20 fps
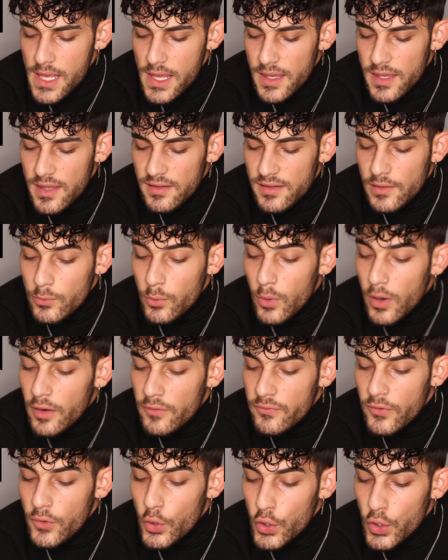He's aware
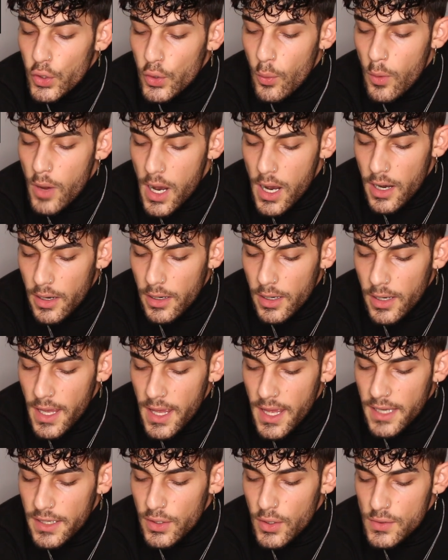of who you are,
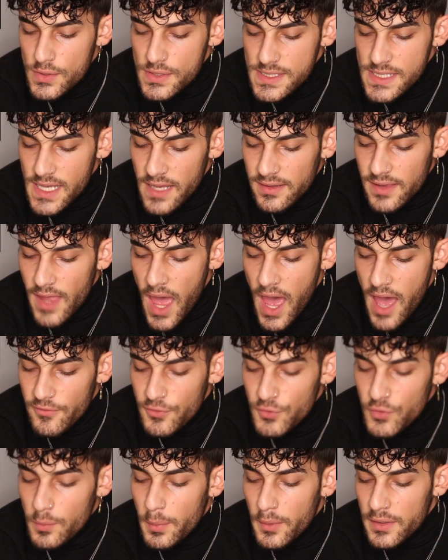and you just
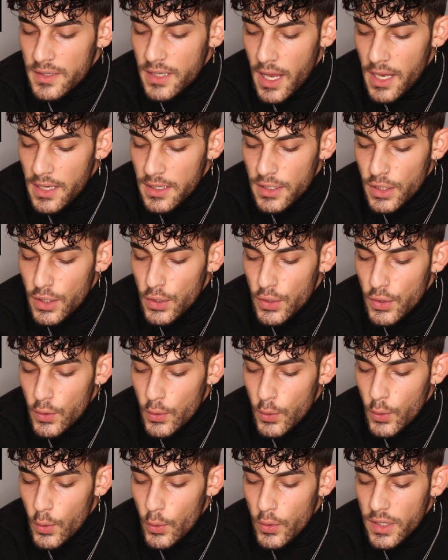have to pretend you knew
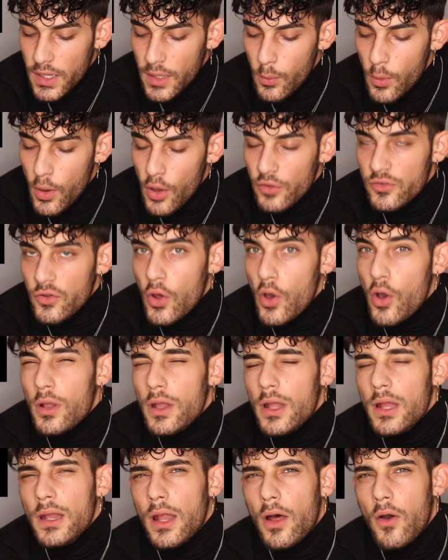who he was
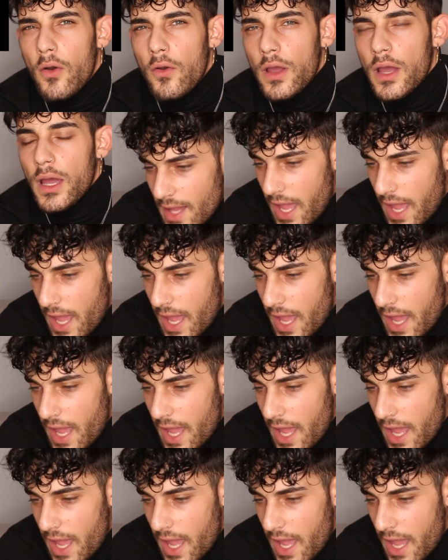all along.